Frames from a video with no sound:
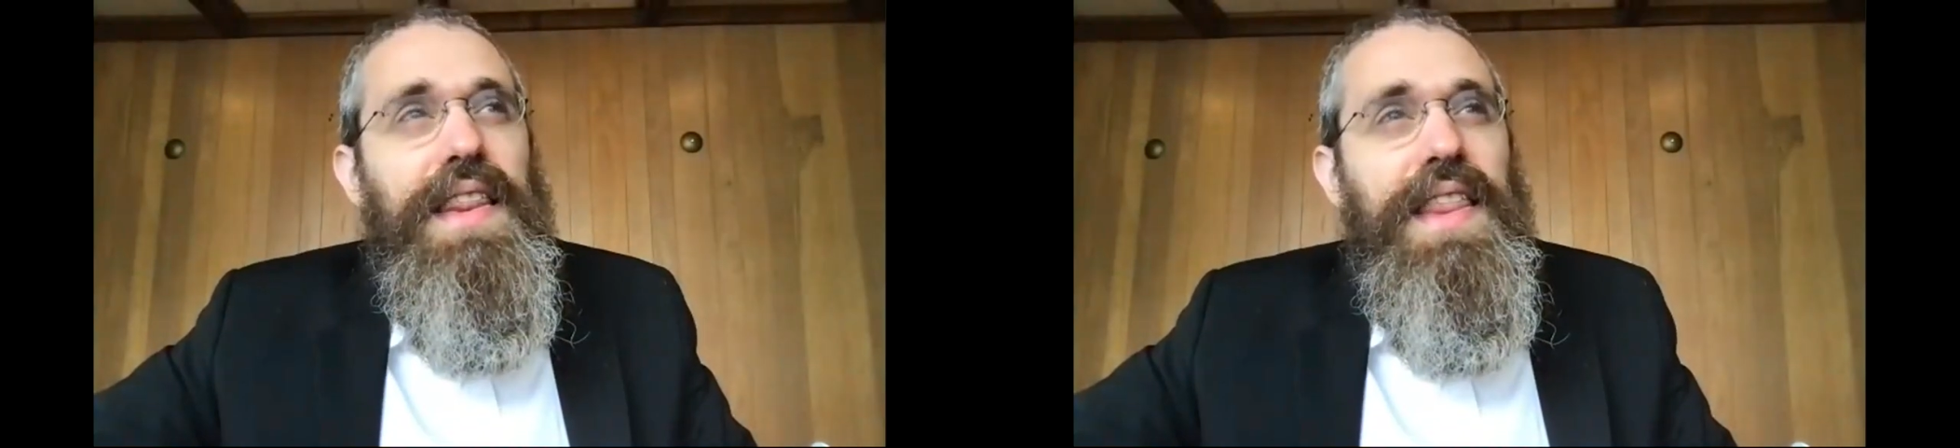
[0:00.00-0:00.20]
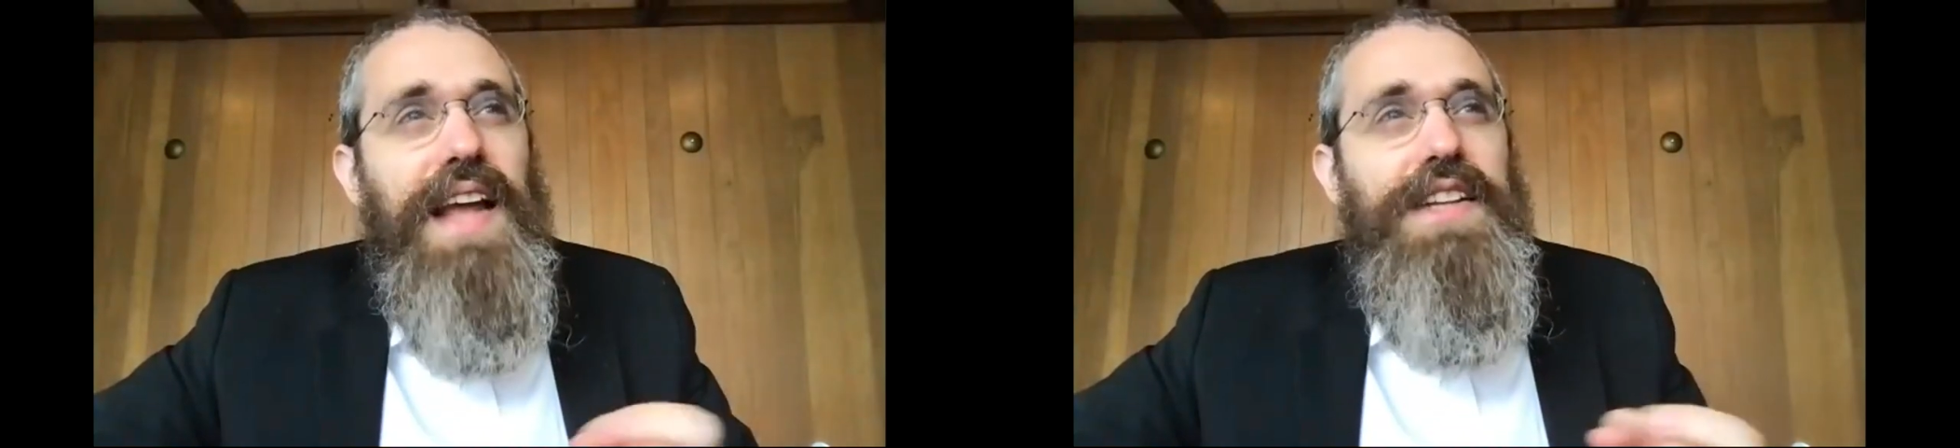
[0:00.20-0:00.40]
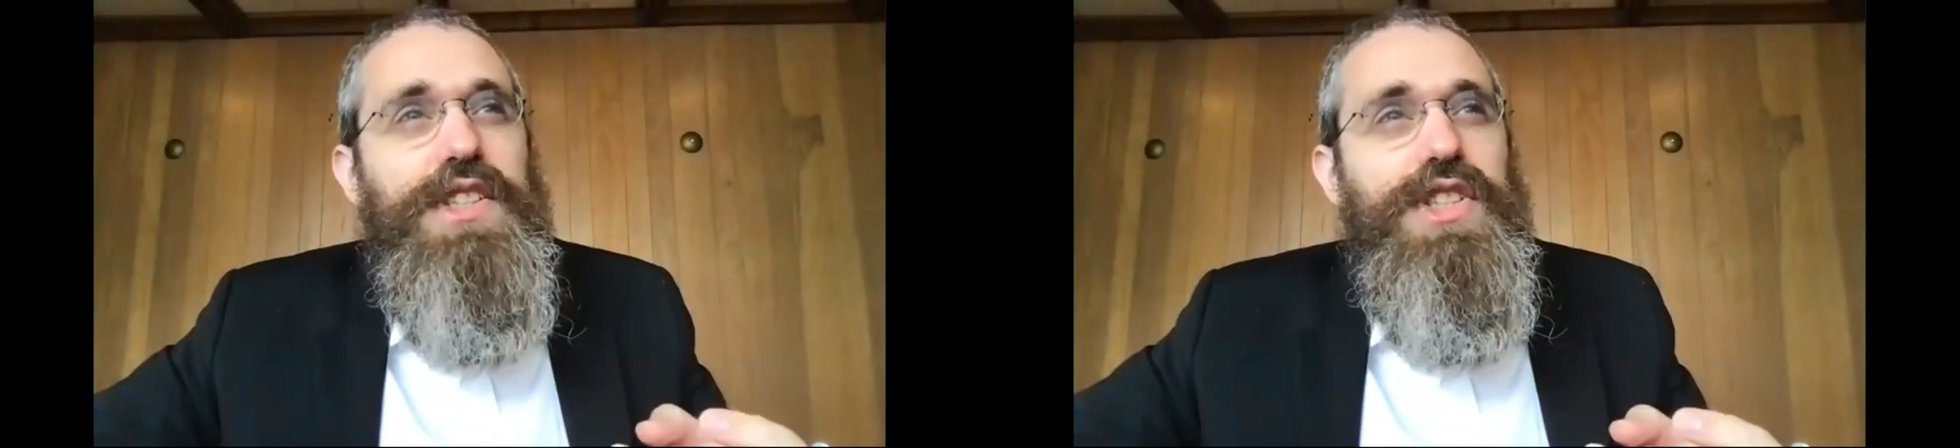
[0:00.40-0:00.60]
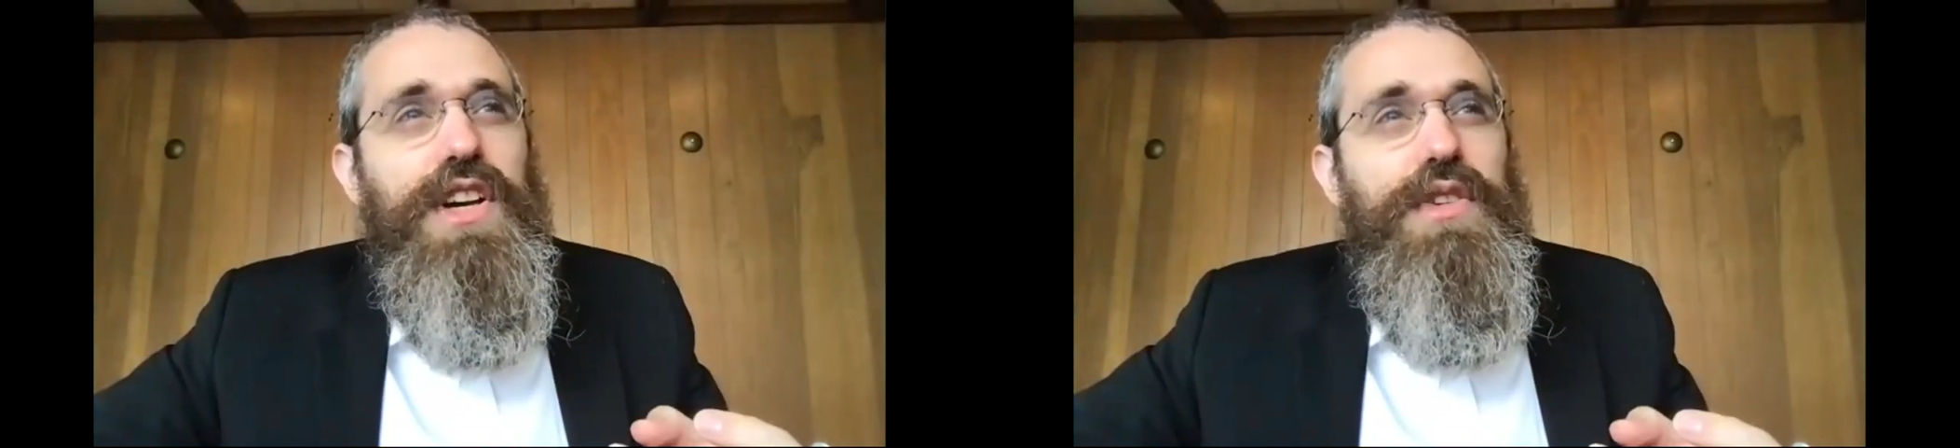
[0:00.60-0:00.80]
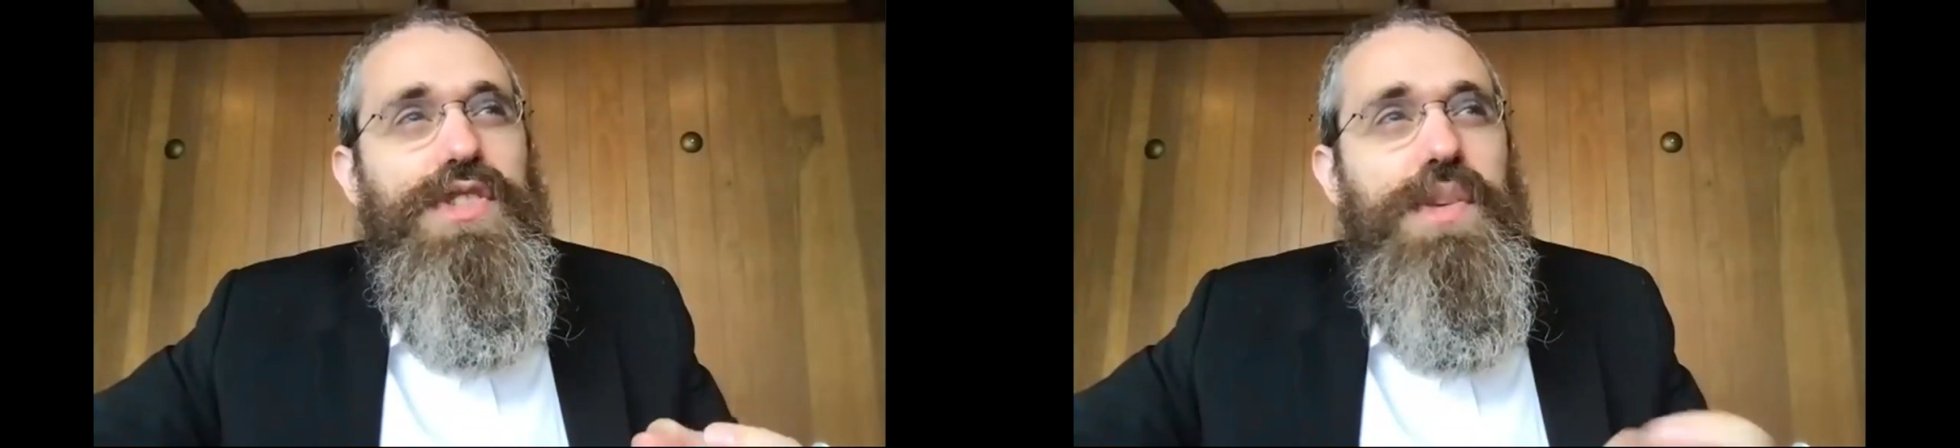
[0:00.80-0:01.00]
that
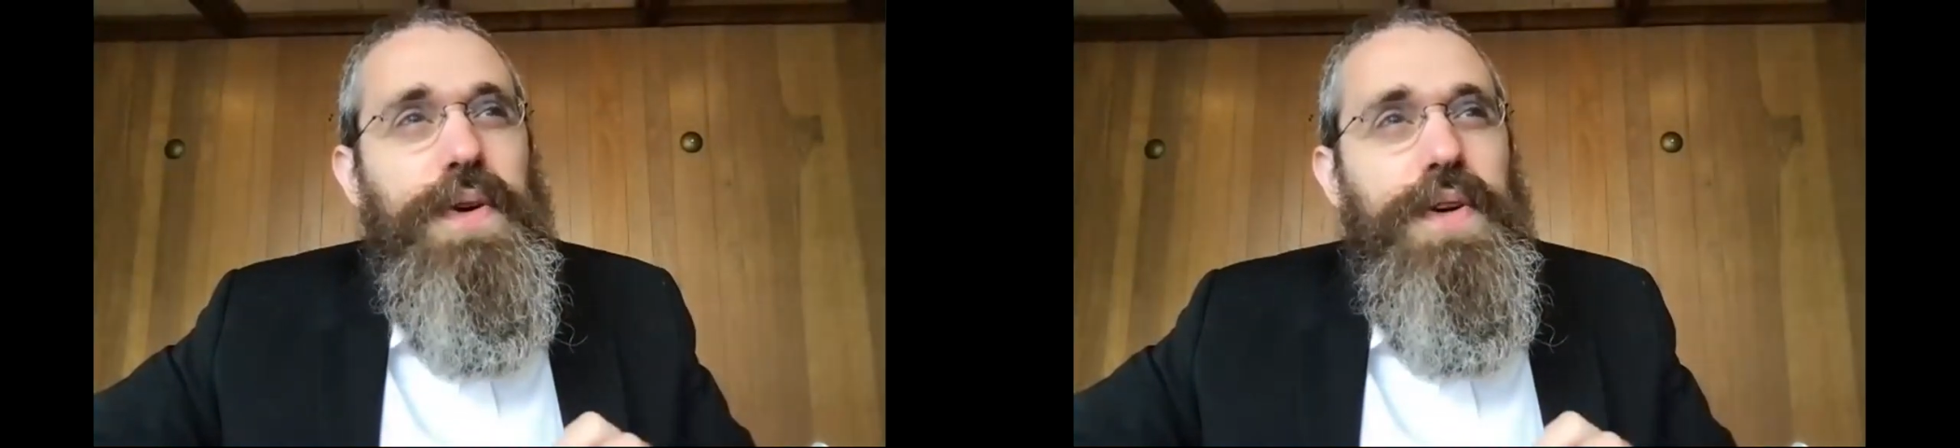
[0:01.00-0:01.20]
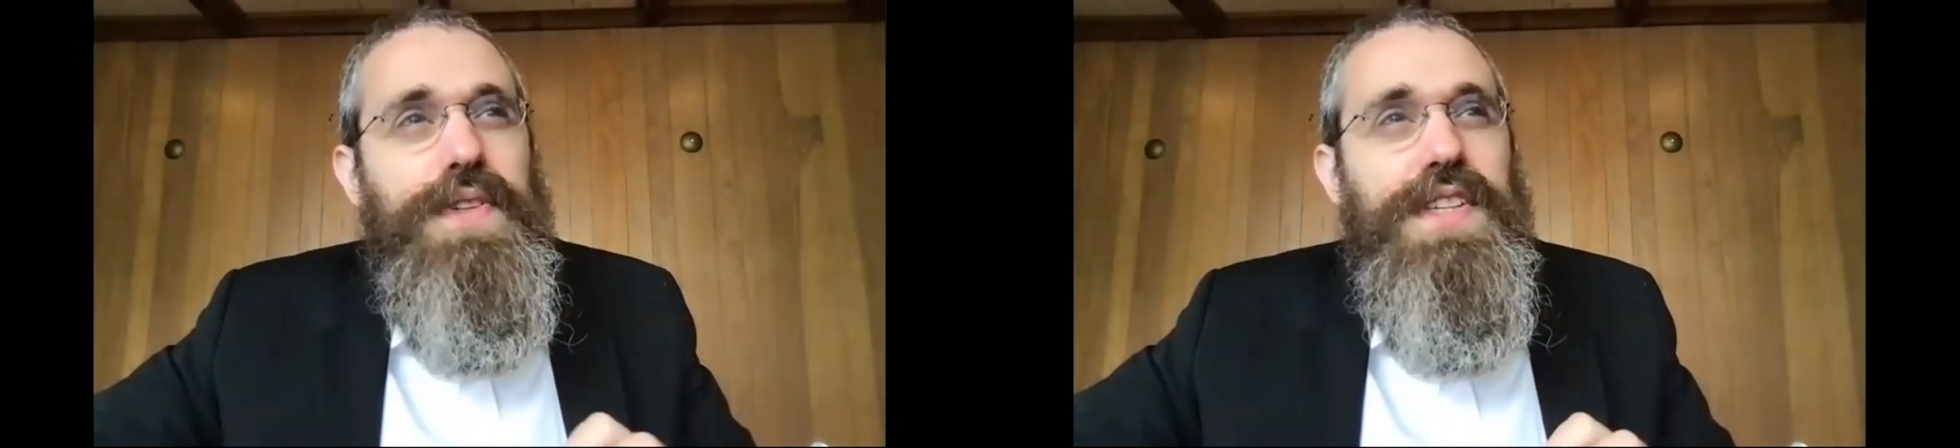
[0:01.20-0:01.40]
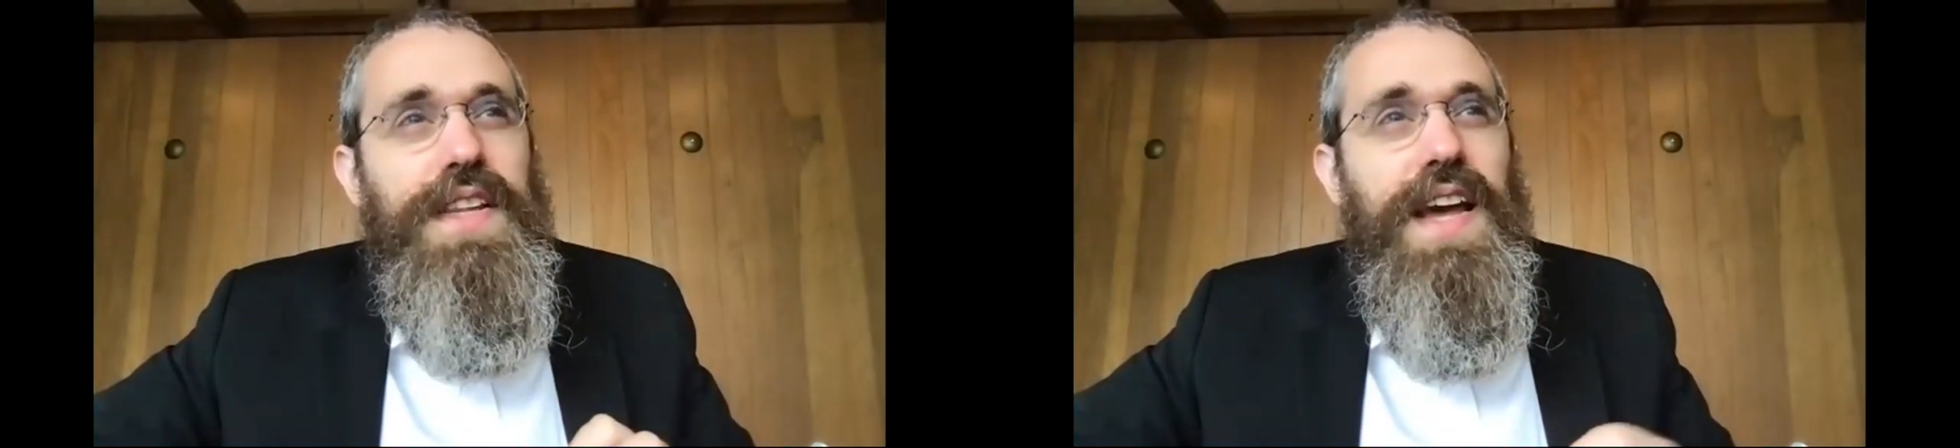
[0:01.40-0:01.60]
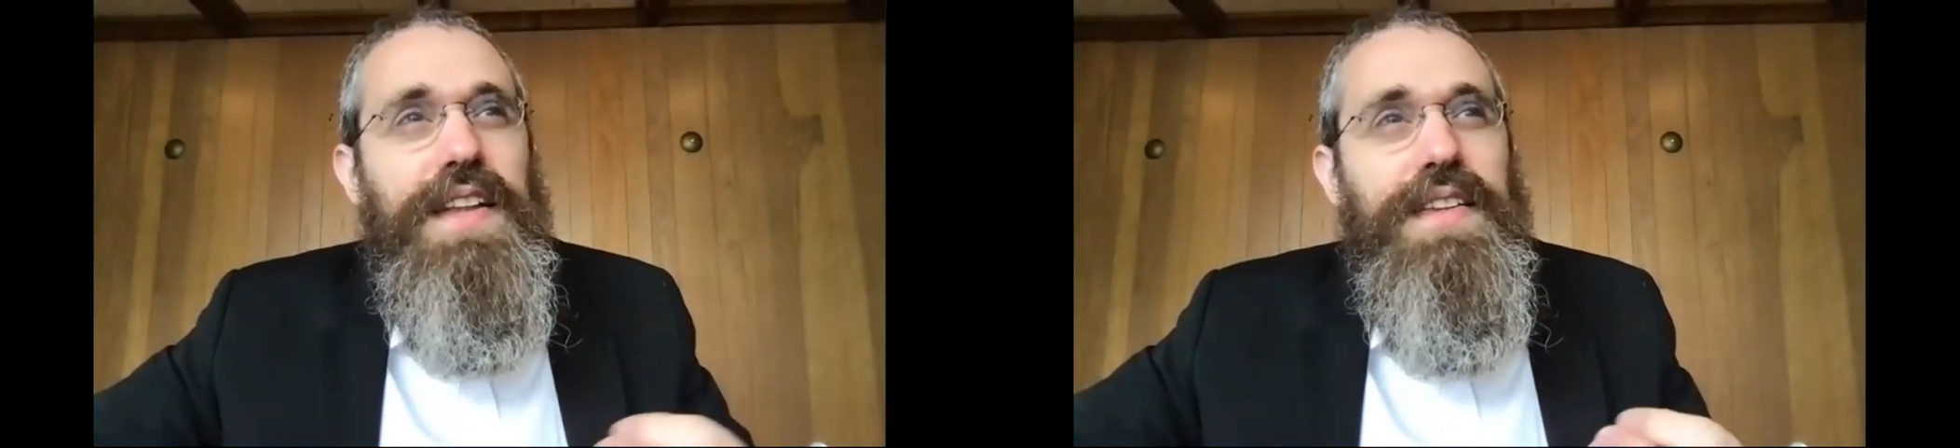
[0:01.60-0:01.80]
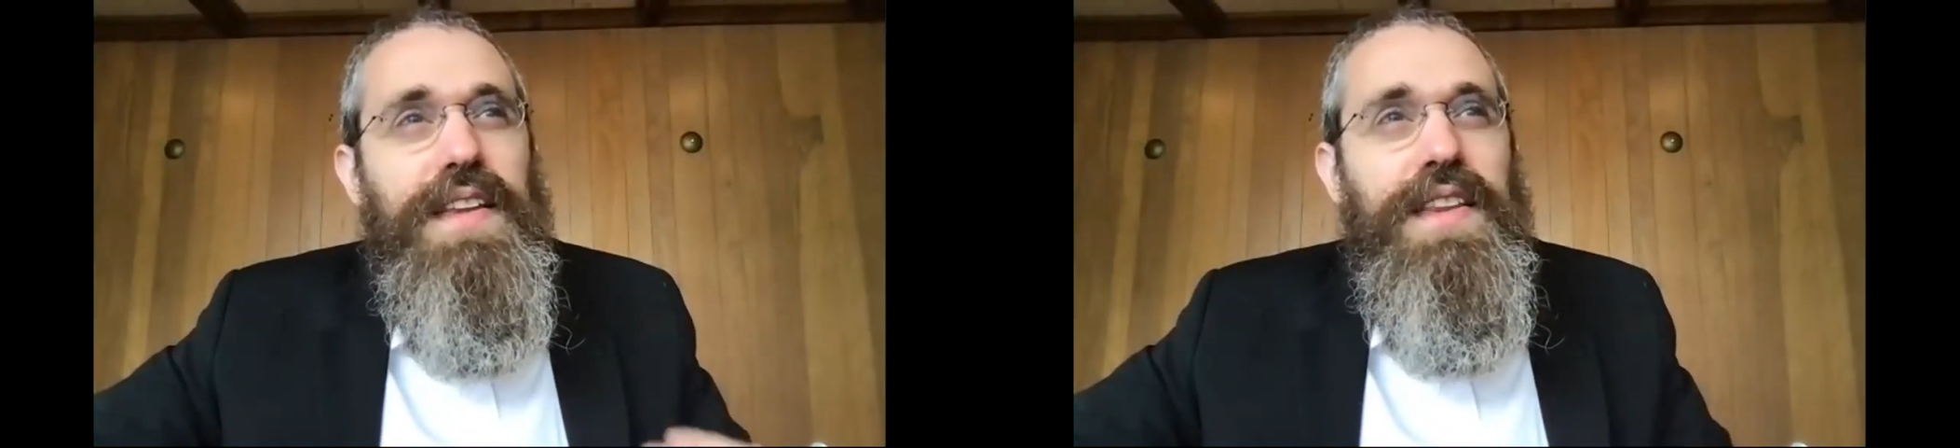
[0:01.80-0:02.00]
shows the person that